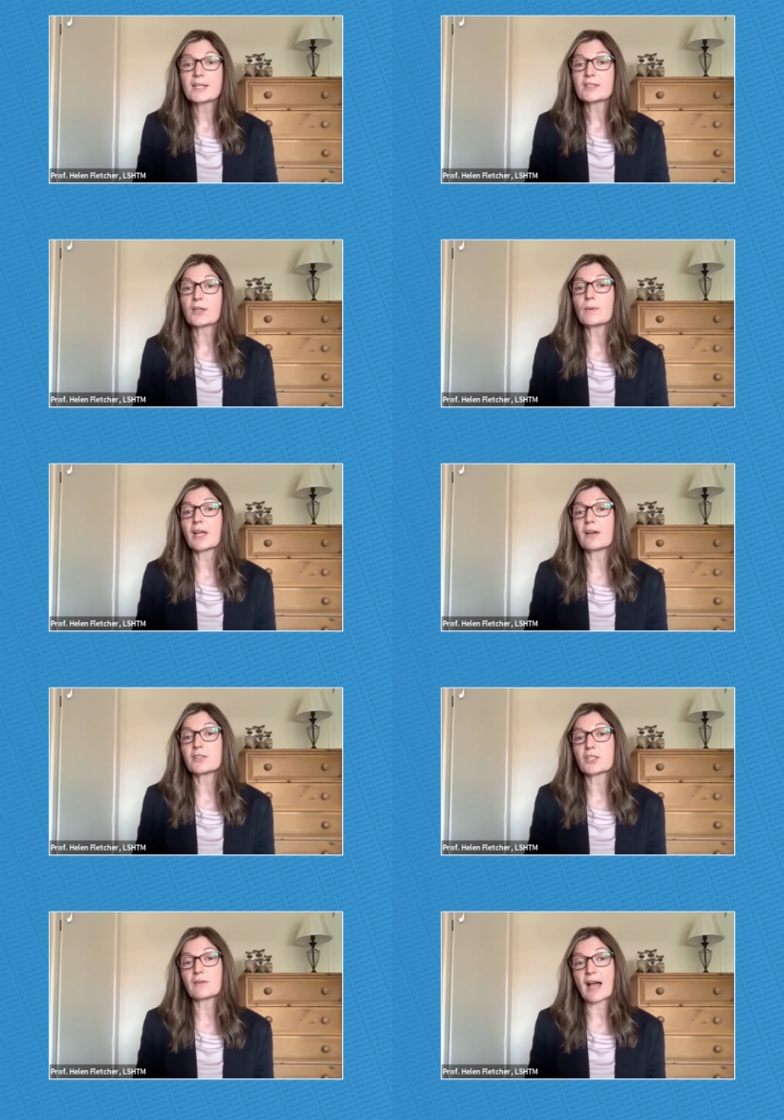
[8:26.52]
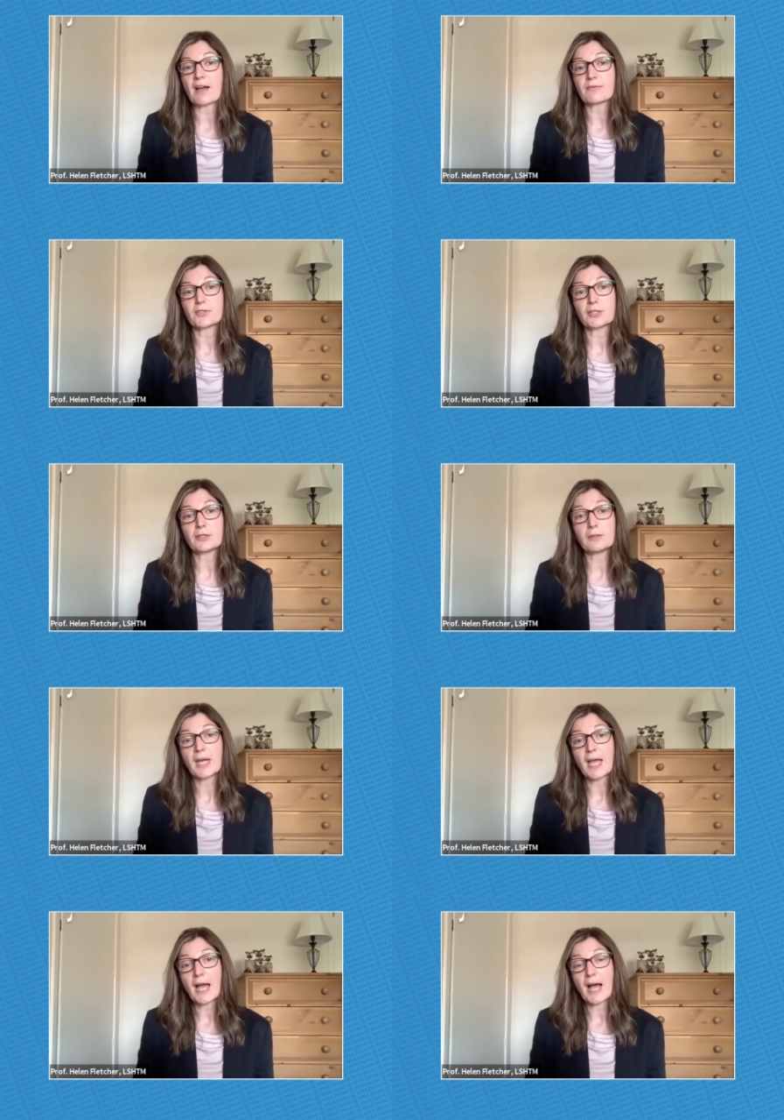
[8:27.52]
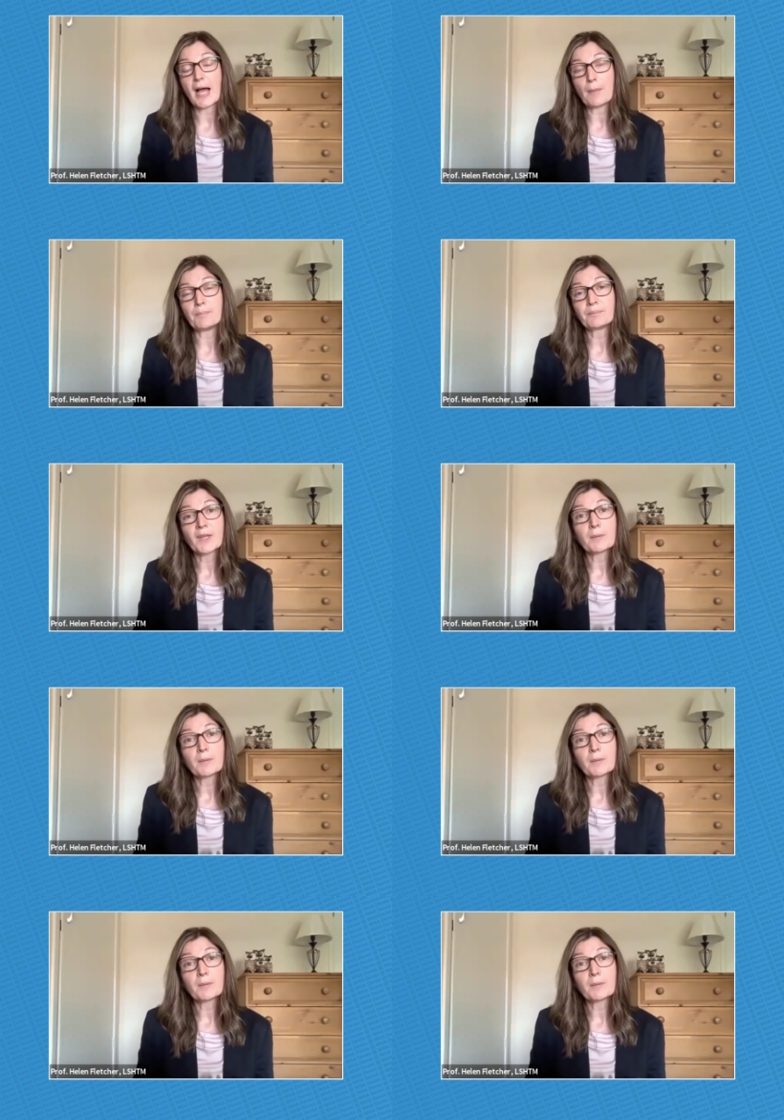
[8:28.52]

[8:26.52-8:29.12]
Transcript: So we're going to have to um,